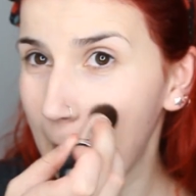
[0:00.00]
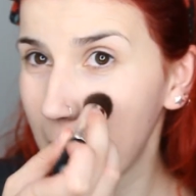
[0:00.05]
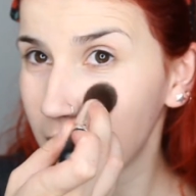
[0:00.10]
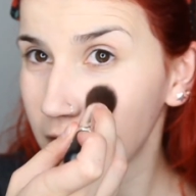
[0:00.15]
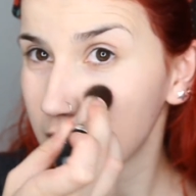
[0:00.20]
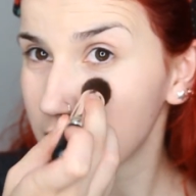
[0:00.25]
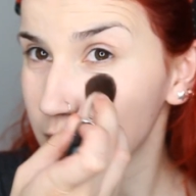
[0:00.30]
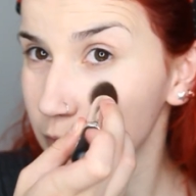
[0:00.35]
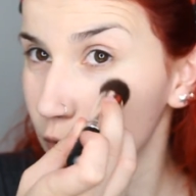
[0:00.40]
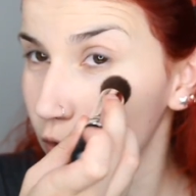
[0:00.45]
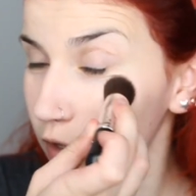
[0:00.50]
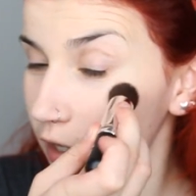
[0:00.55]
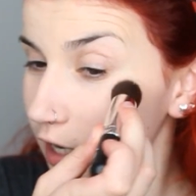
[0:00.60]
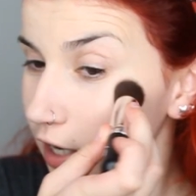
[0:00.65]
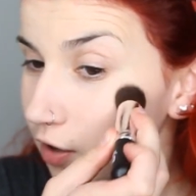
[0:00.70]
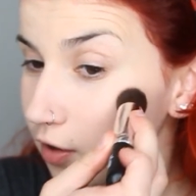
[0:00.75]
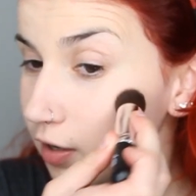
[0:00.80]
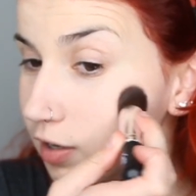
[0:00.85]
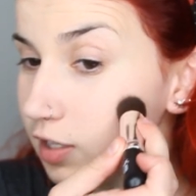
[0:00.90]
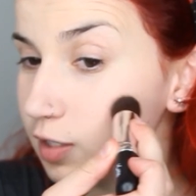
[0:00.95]
the smaller
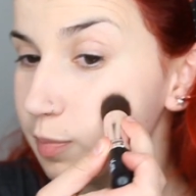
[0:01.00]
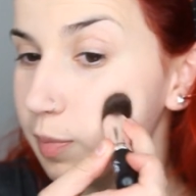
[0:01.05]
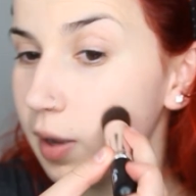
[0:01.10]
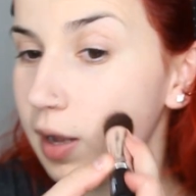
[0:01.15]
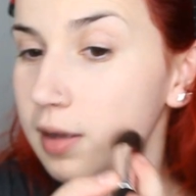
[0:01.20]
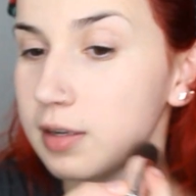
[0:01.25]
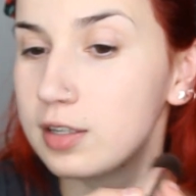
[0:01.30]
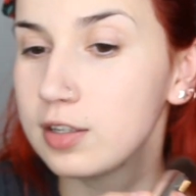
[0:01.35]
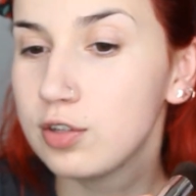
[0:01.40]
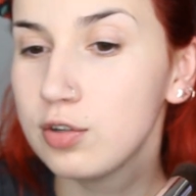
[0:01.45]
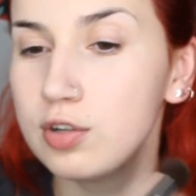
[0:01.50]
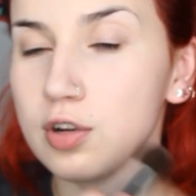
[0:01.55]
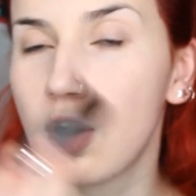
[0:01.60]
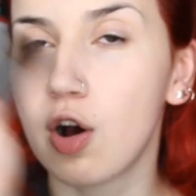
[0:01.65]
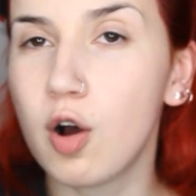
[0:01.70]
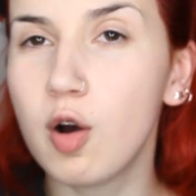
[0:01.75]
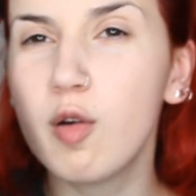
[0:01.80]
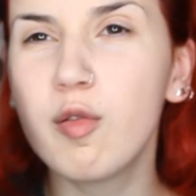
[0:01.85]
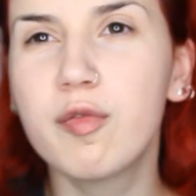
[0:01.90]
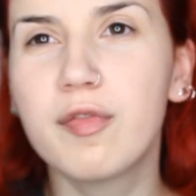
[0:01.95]
areas, but to do your
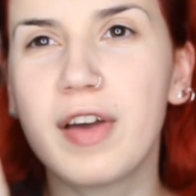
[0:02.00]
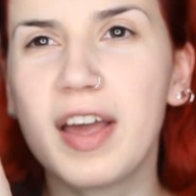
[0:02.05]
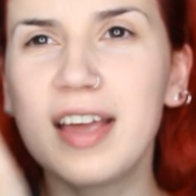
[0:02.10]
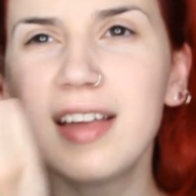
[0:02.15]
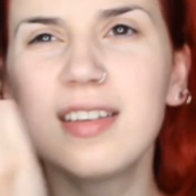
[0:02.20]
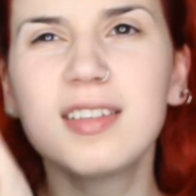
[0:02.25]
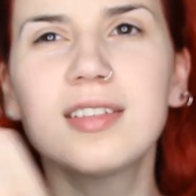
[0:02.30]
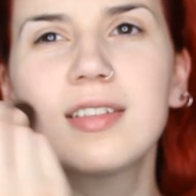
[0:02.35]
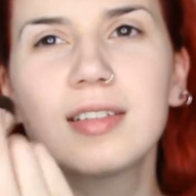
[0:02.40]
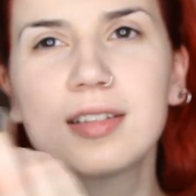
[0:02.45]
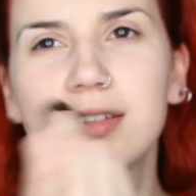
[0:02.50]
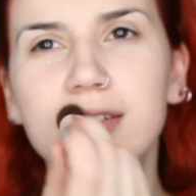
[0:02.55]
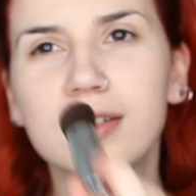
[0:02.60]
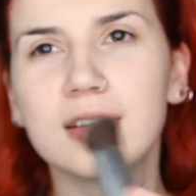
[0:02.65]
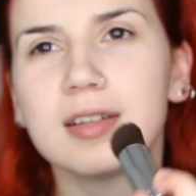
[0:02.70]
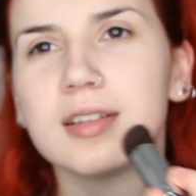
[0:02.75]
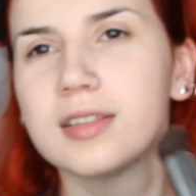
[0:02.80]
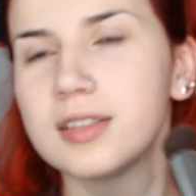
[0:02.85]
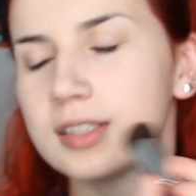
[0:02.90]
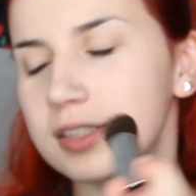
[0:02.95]
whole face
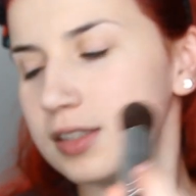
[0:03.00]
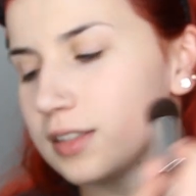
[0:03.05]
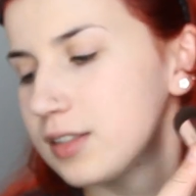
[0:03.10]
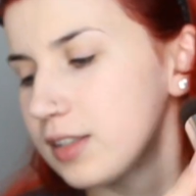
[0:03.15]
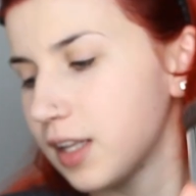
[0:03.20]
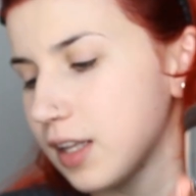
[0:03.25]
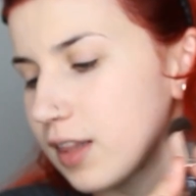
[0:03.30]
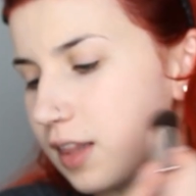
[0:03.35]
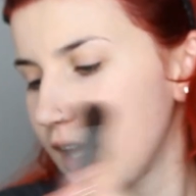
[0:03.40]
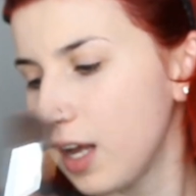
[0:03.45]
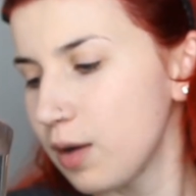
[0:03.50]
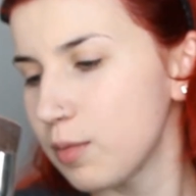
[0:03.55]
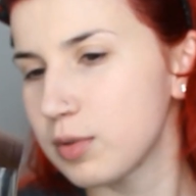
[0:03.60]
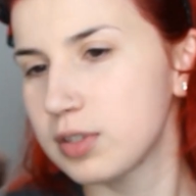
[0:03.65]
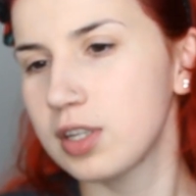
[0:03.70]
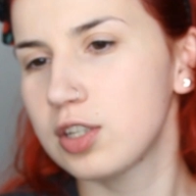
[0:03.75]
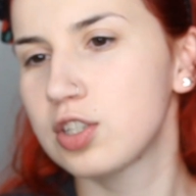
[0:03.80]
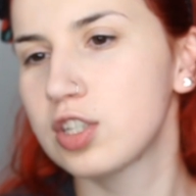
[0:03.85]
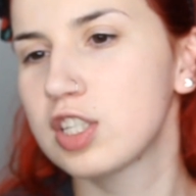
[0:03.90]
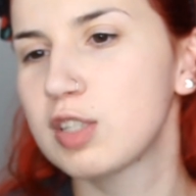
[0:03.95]
like that with
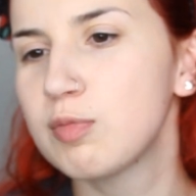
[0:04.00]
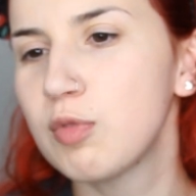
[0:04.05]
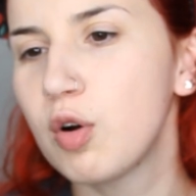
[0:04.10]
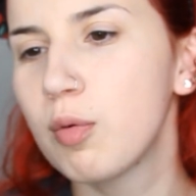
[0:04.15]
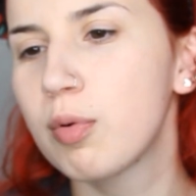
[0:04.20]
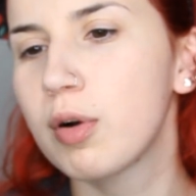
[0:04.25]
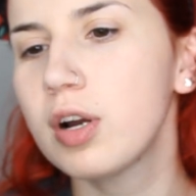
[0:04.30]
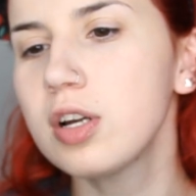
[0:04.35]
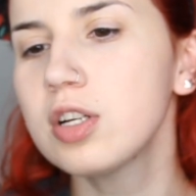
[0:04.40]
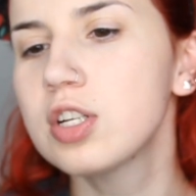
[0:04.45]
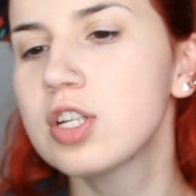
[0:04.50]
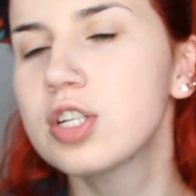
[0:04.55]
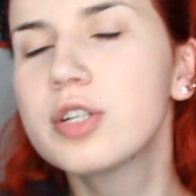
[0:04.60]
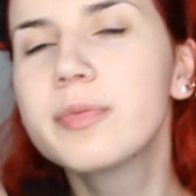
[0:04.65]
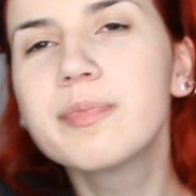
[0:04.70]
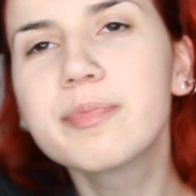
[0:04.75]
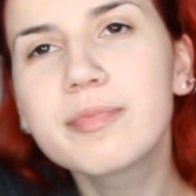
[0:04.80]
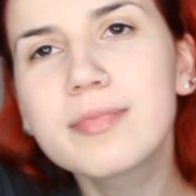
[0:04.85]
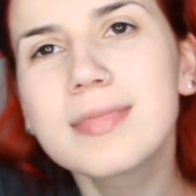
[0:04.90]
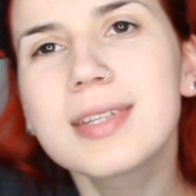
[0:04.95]
such a small brush,
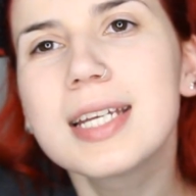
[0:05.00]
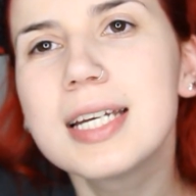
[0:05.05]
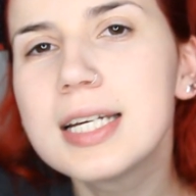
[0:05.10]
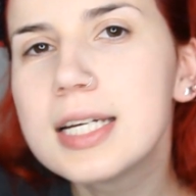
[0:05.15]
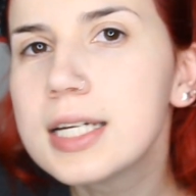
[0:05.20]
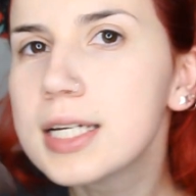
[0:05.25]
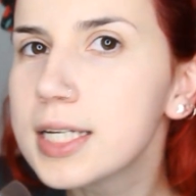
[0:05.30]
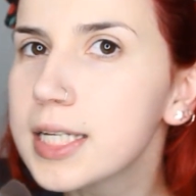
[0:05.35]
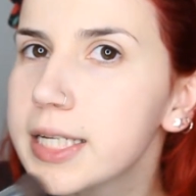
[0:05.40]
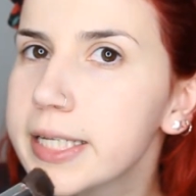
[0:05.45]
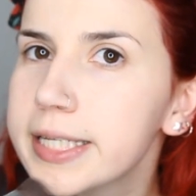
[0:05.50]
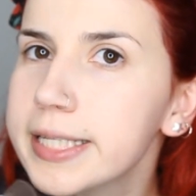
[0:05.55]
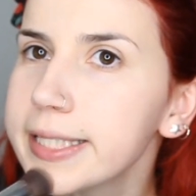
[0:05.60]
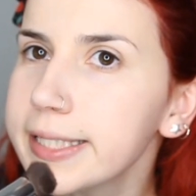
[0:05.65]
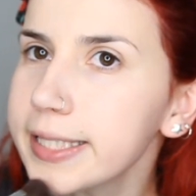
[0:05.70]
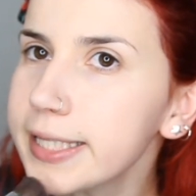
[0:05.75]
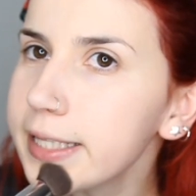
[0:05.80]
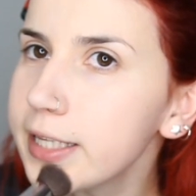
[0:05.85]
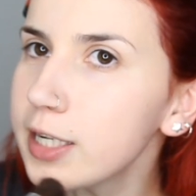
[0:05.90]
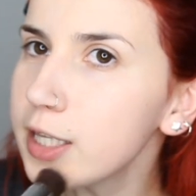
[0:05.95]

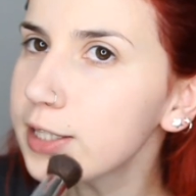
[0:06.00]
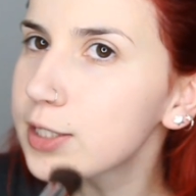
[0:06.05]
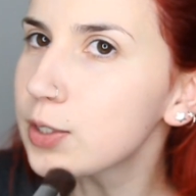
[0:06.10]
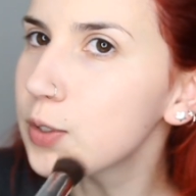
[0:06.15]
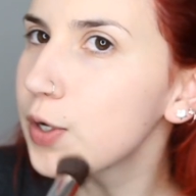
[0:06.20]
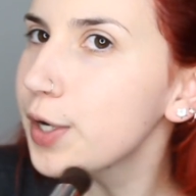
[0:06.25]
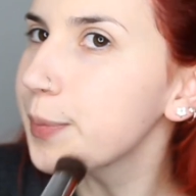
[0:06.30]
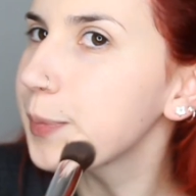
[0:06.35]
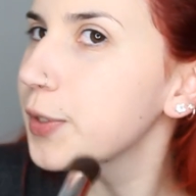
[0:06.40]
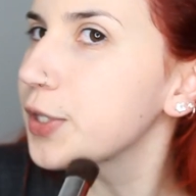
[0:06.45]
it's a little time